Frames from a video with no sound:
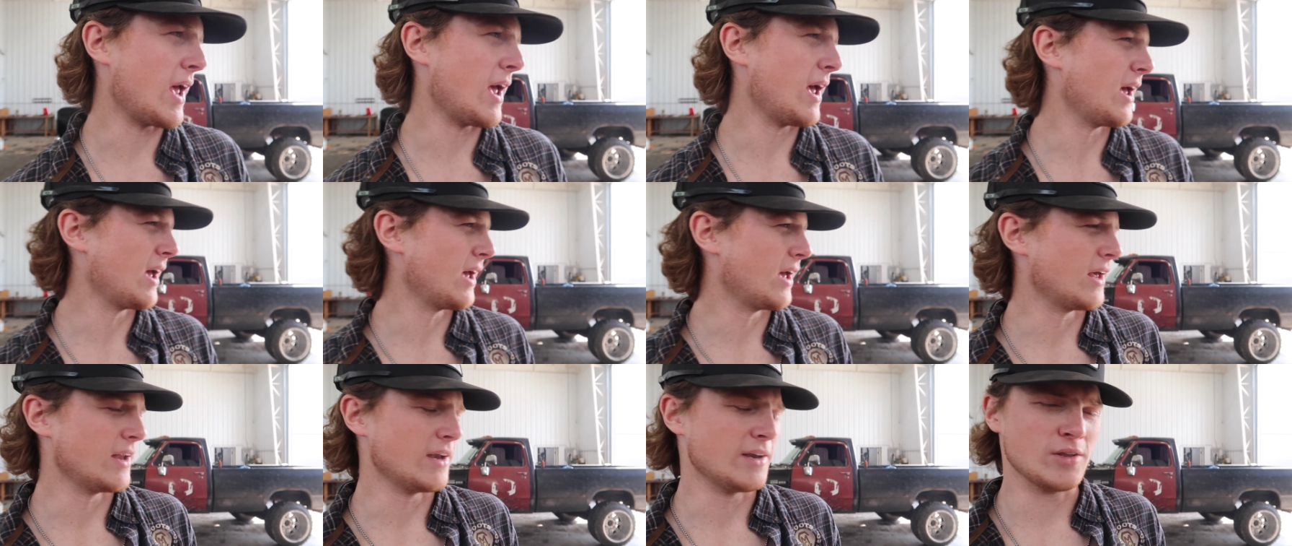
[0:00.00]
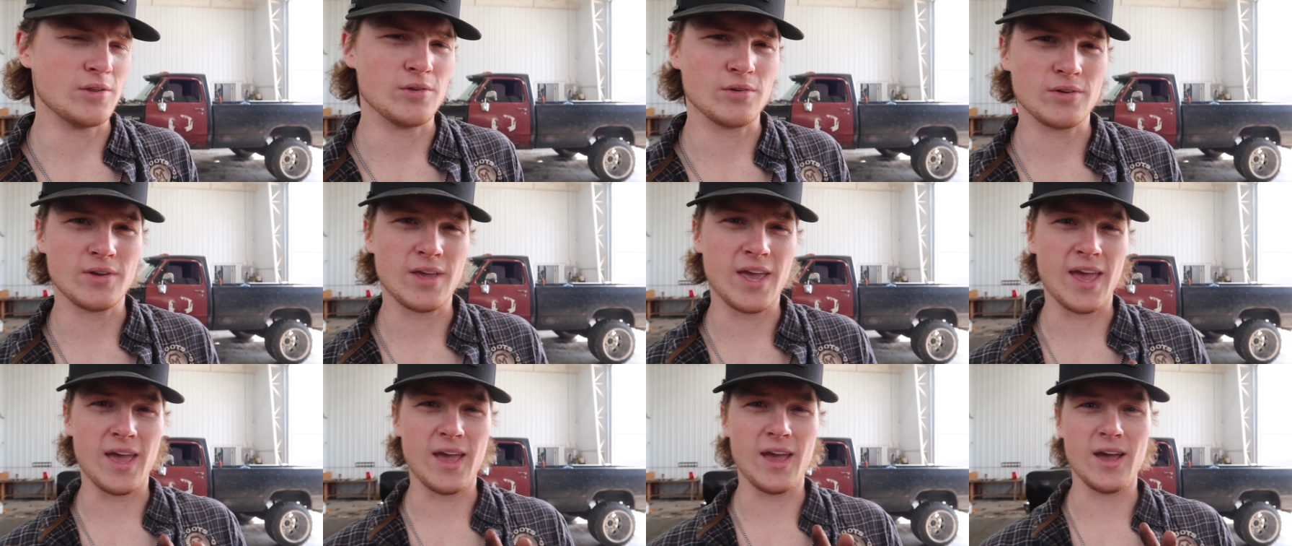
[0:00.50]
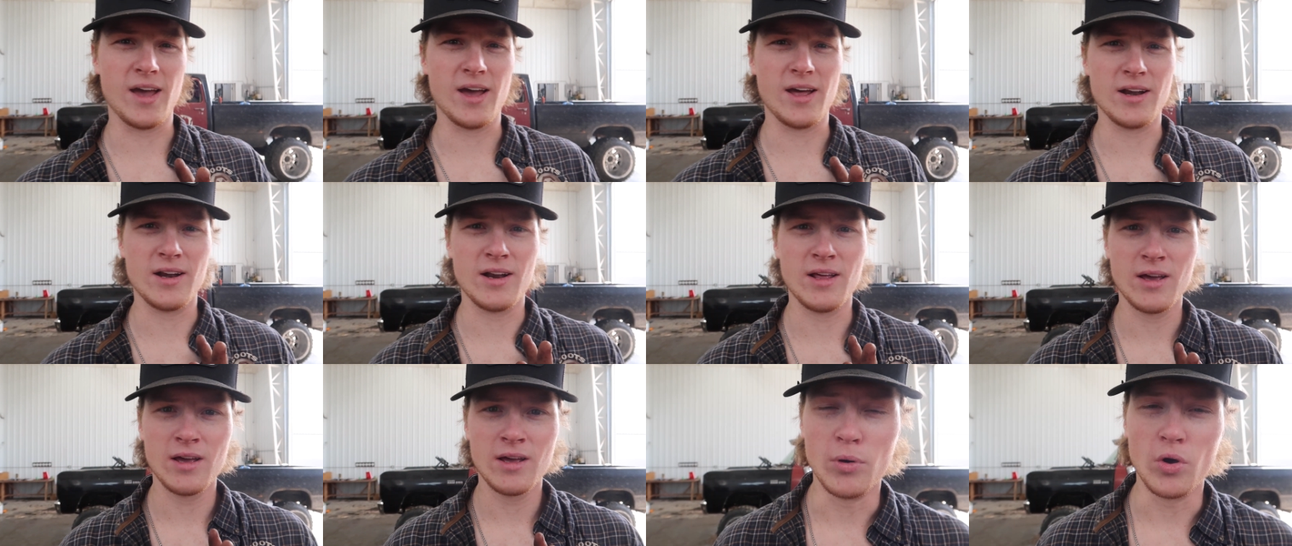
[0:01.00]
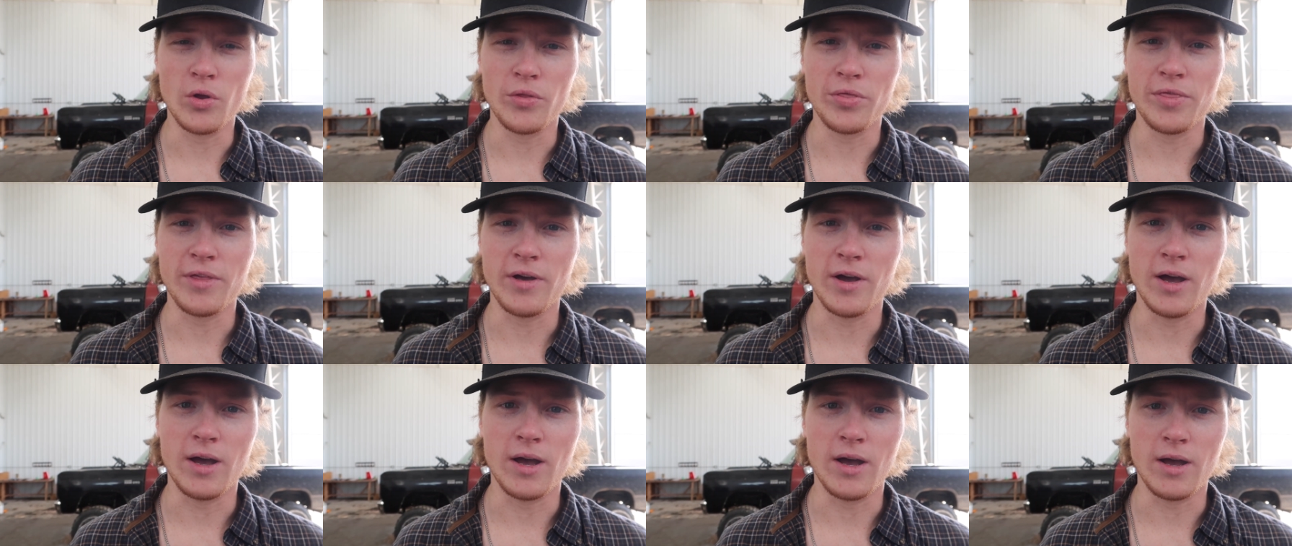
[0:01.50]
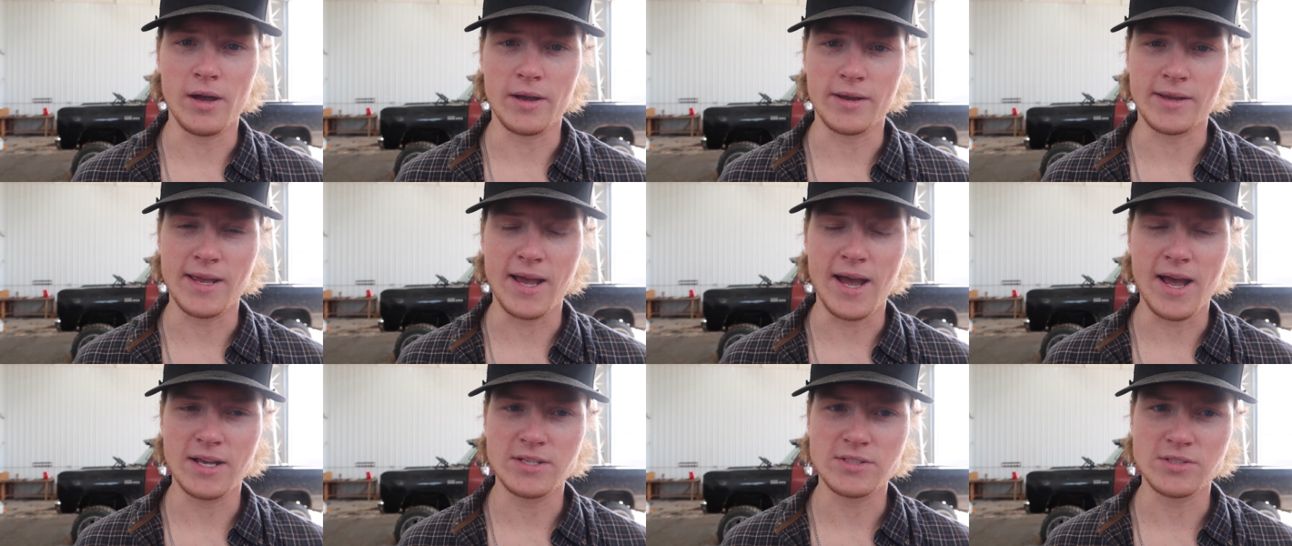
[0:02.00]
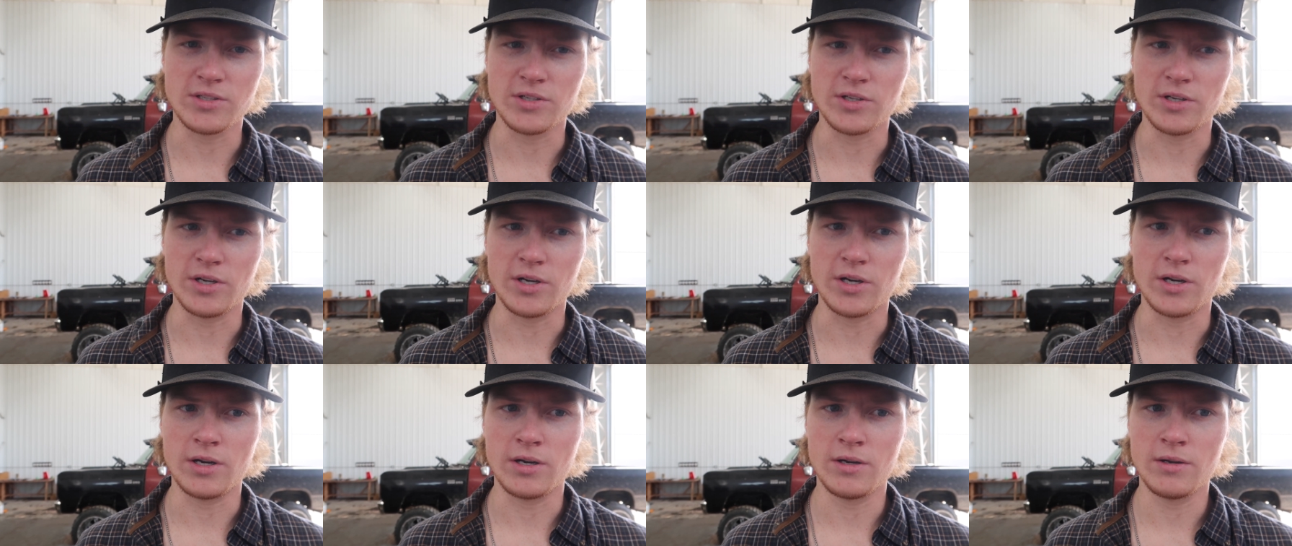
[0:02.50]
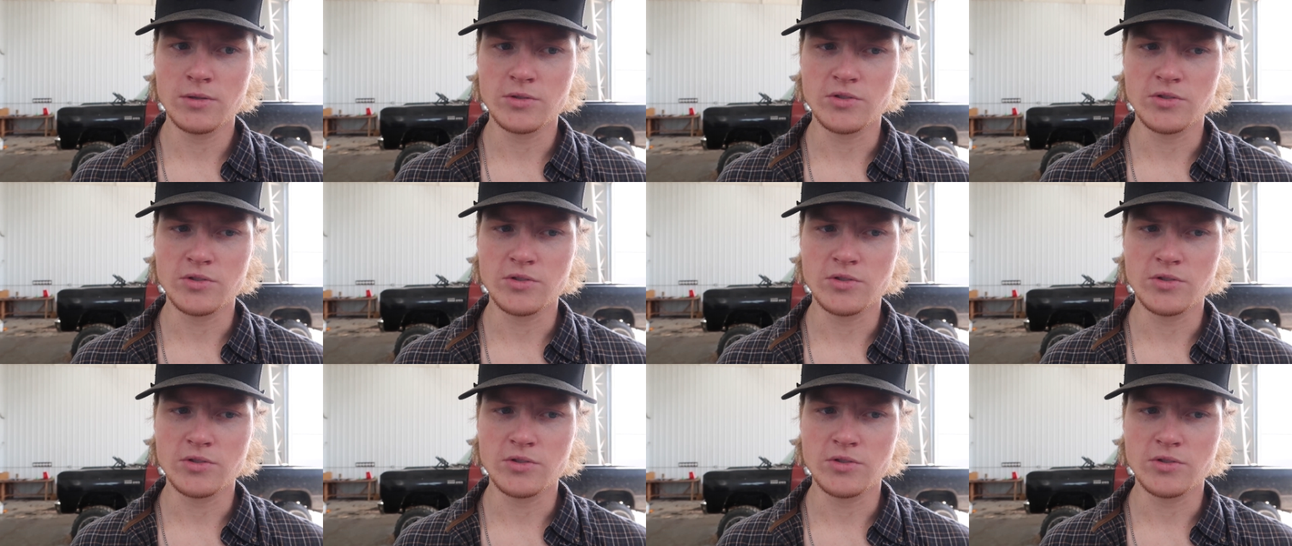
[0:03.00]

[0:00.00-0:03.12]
and you can bolt the gasser